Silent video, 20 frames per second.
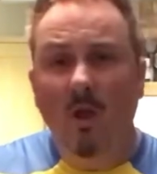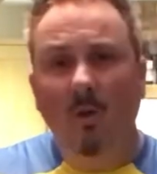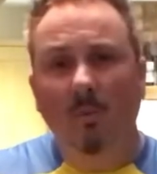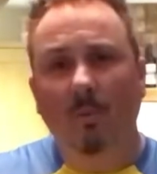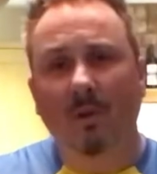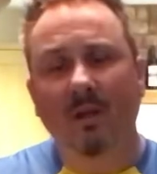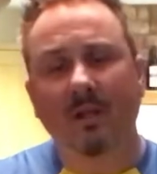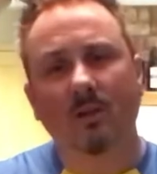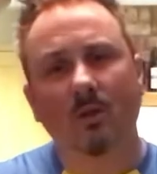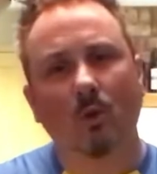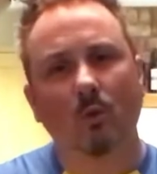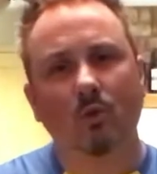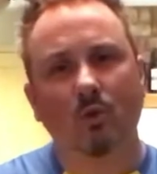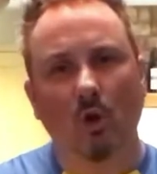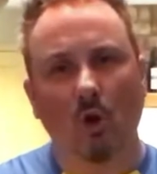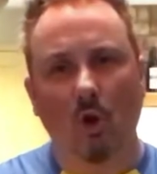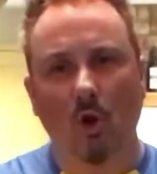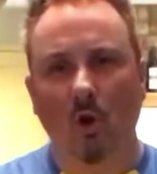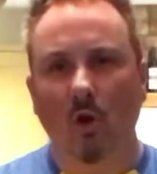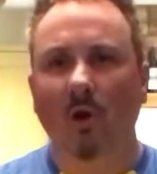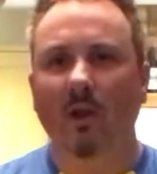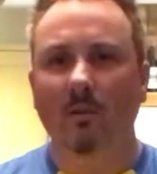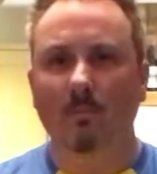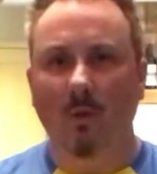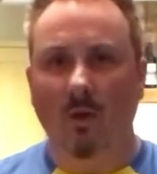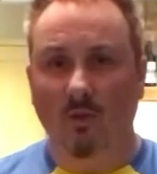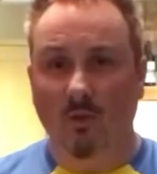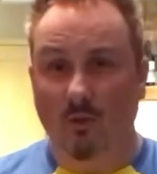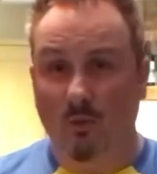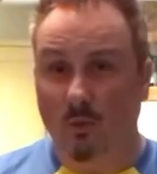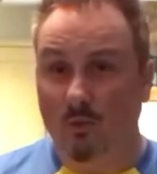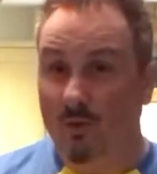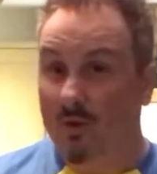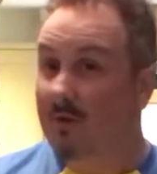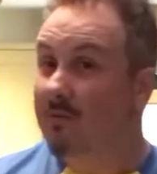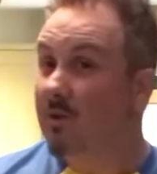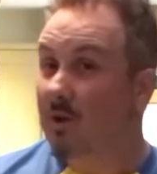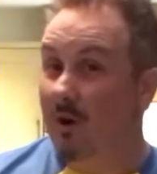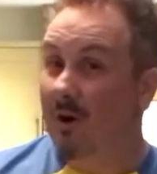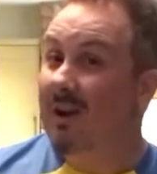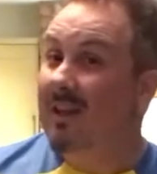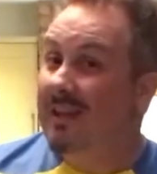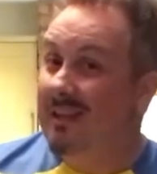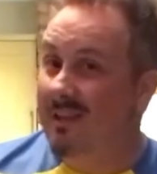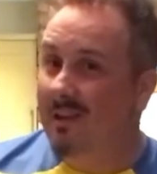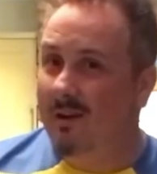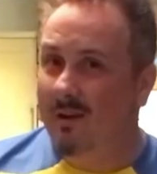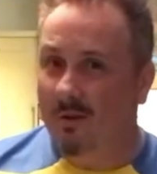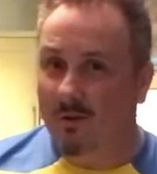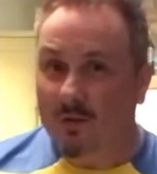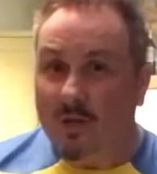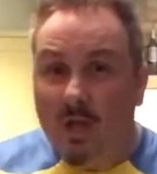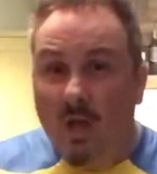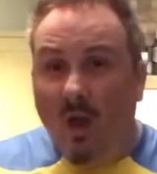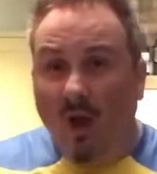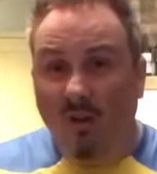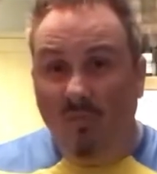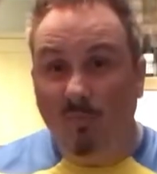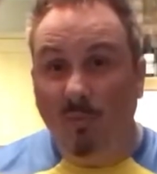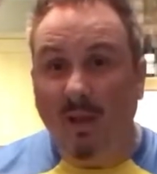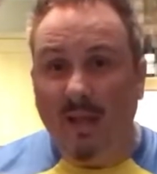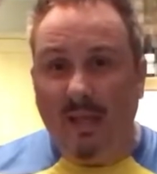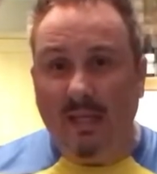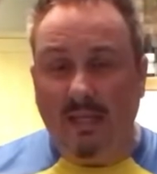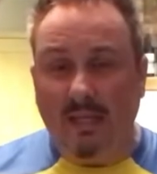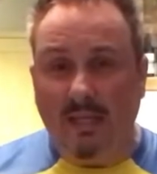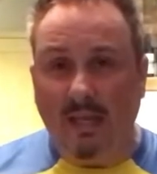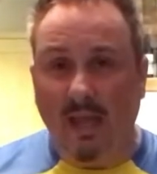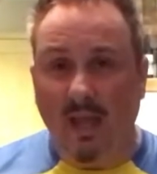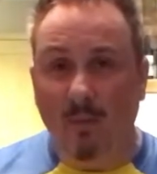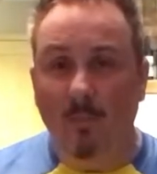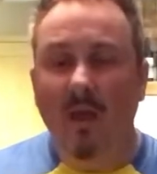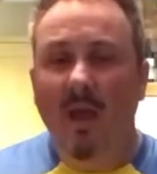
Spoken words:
But in those early months, those even early years of playing the game,